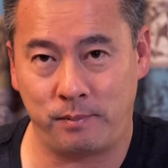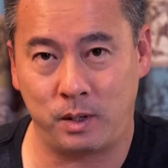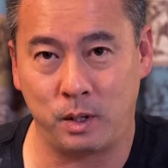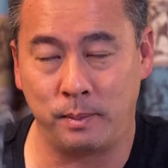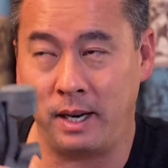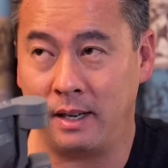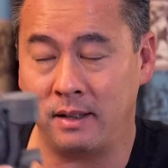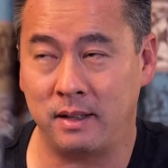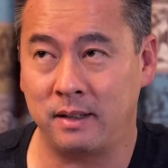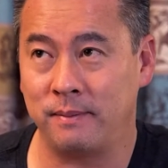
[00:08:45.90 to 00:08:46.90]
2
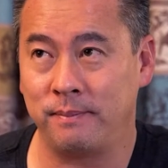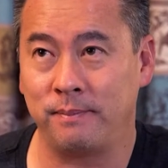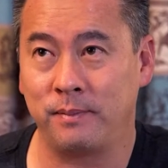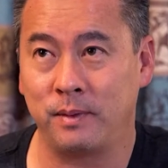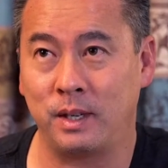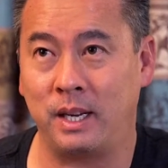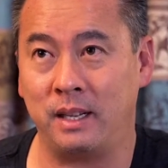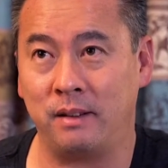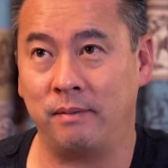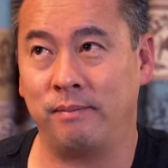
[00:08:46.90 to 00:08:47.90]
minutes to
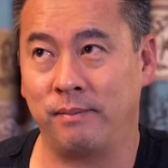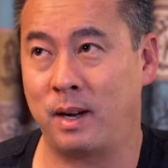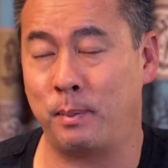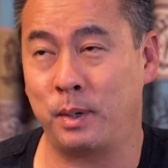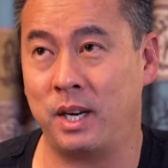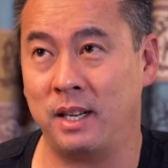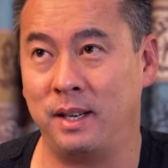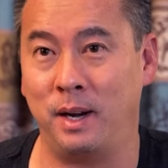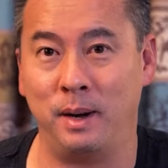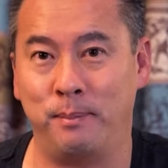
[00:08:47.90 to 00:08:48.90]
get a couple
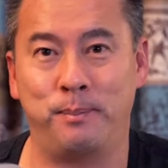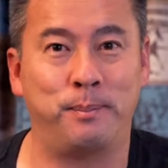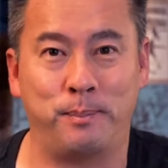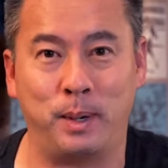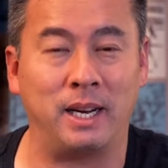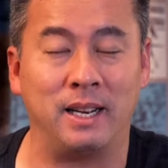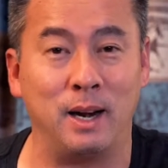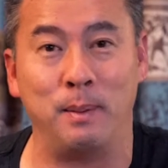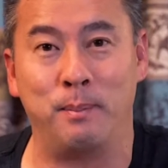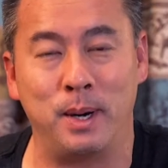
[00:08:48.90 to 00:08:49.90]
shots and then break it
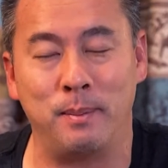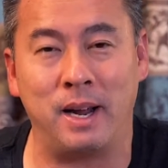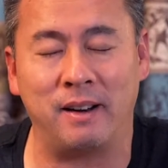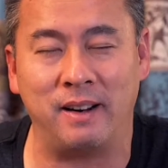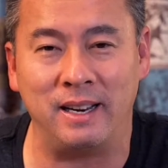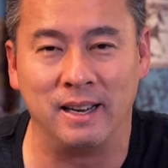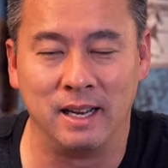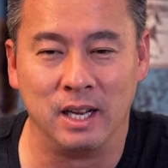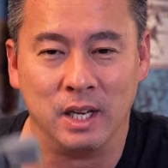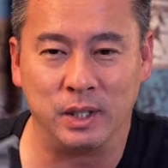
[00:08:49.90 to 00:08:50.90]
down and put it back, right?
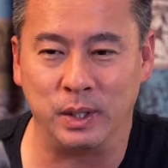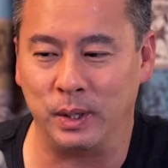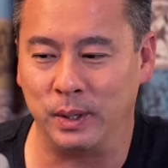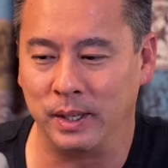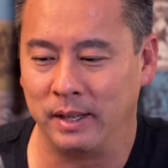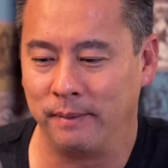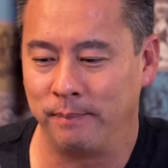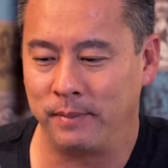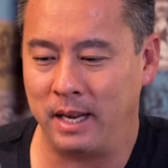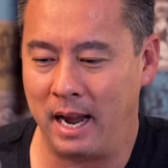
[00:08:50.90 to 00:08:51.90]
So,
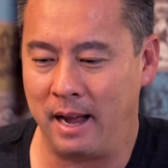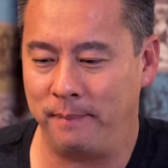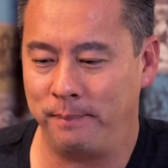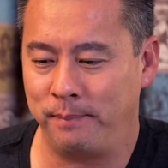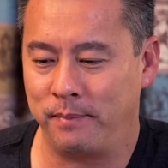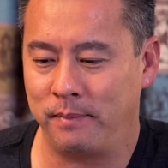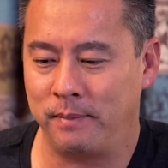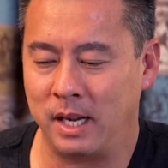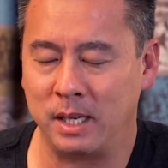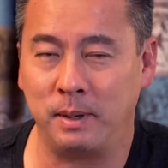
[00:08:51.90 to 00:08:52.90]
yeah,
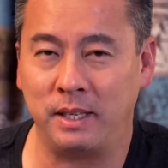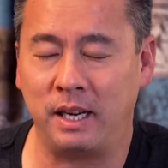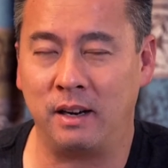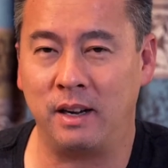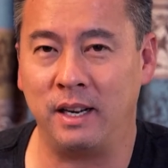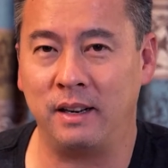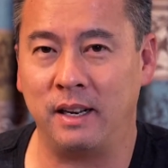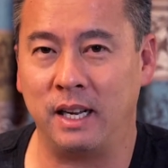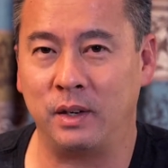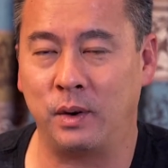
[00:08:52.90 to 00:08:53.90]
that's my take on it.
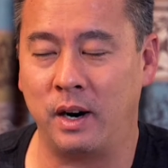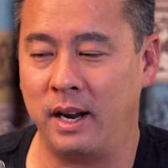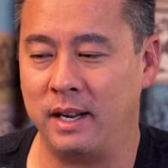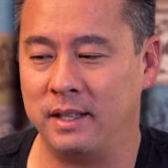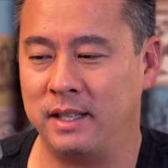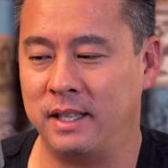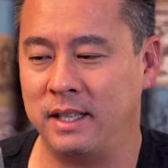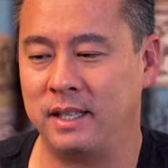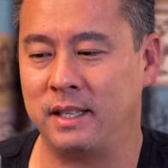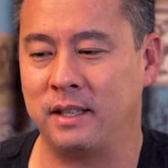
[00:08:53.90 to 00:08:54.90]
As far as
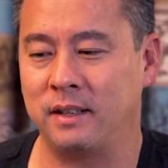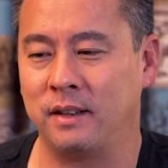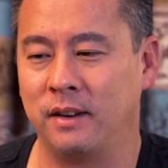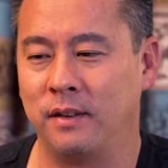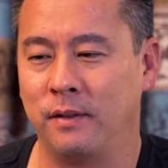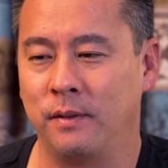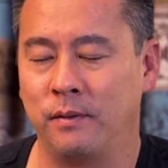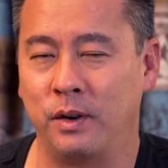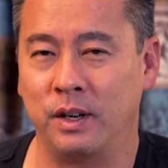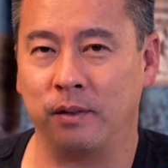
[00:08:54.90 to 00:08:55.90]
this,
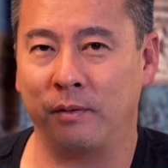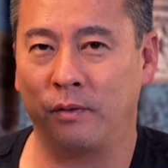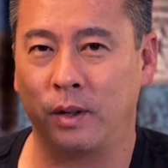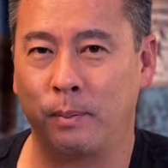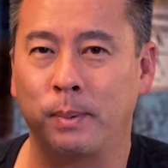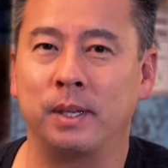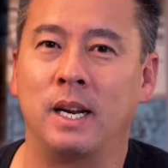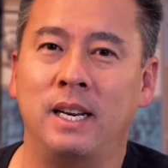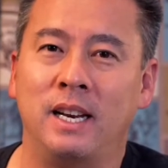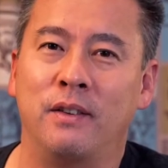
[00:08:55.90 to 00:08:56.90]
for the purpose
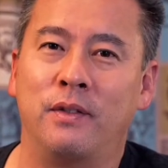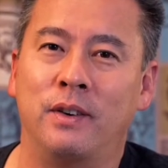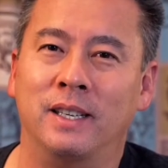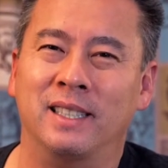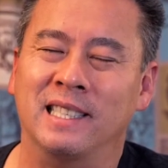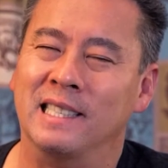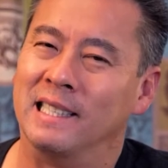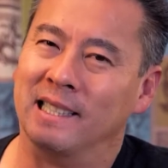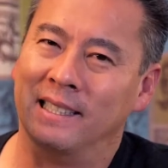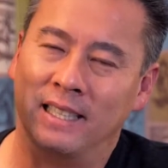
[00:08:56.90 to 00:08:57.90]
I need it for,
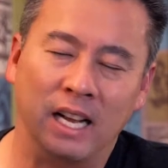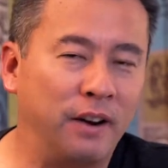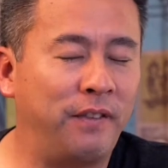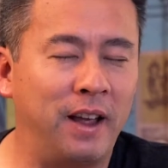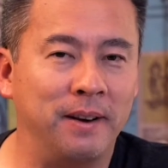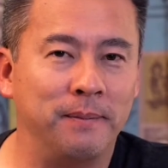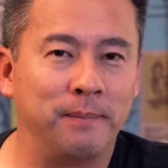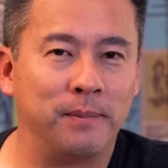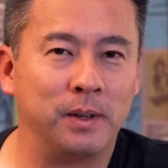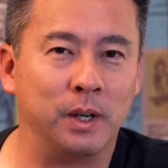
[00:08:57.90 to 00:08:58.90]
not a fan.
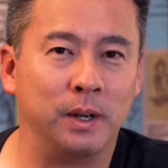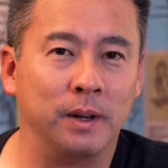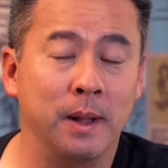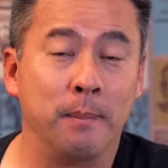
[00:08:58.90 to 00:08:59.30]
So